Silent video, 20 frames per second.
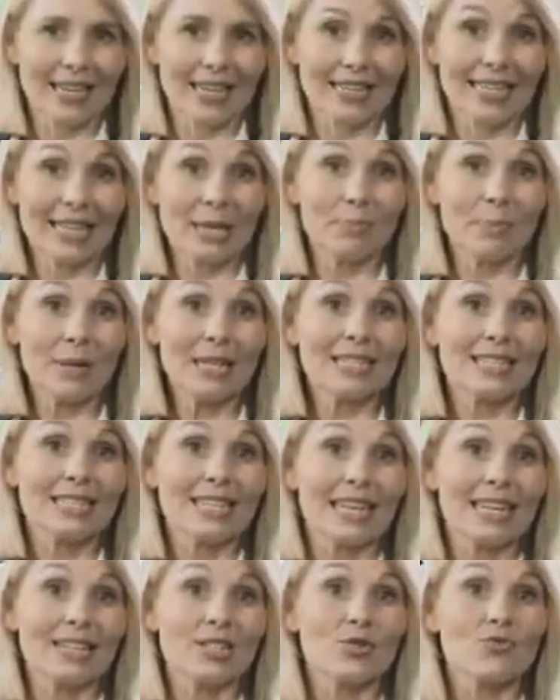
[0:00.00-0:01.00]
the
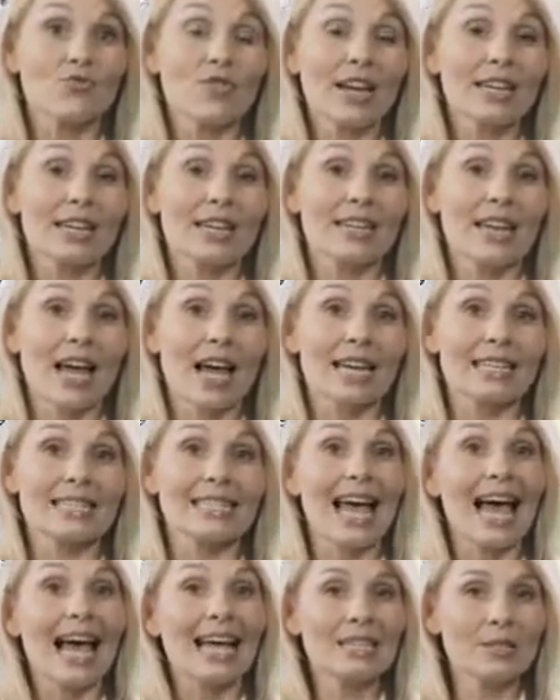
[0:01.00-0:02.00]
ability to
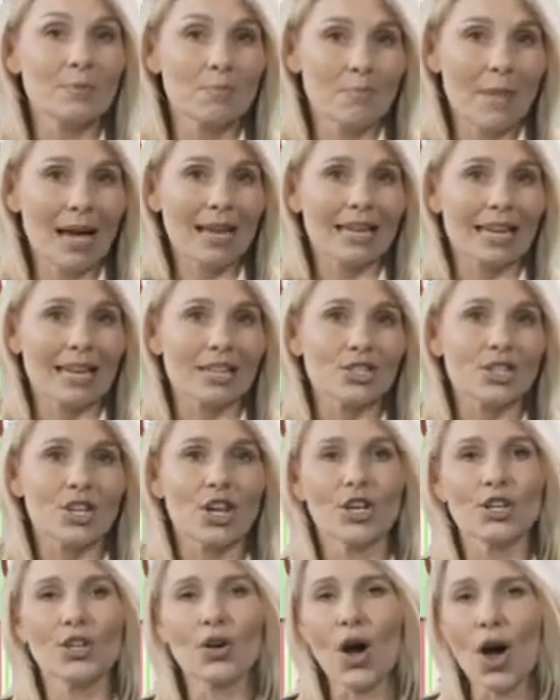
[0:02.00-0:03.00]
recognise and manage
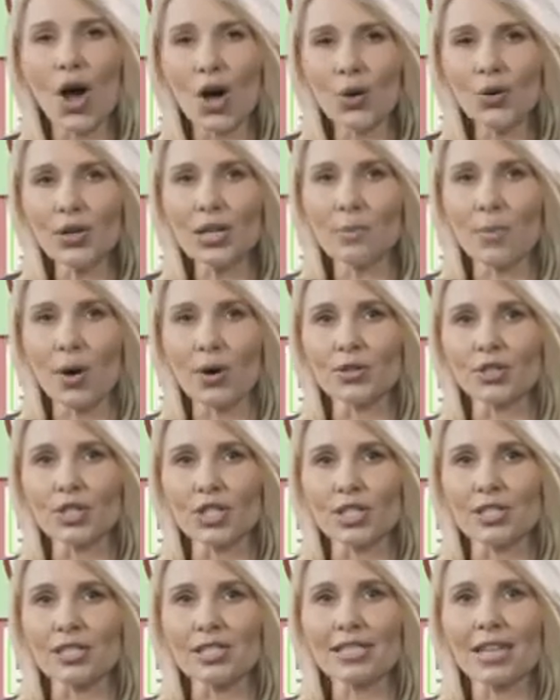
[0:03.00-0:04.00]
your own
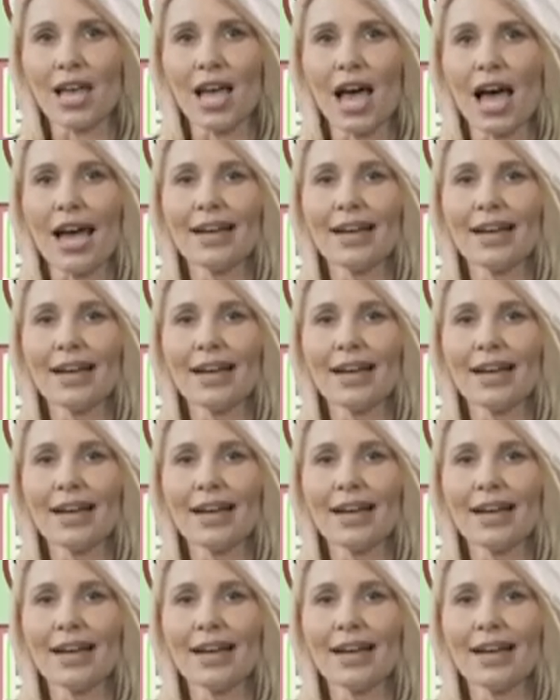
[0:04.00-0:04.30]
emotions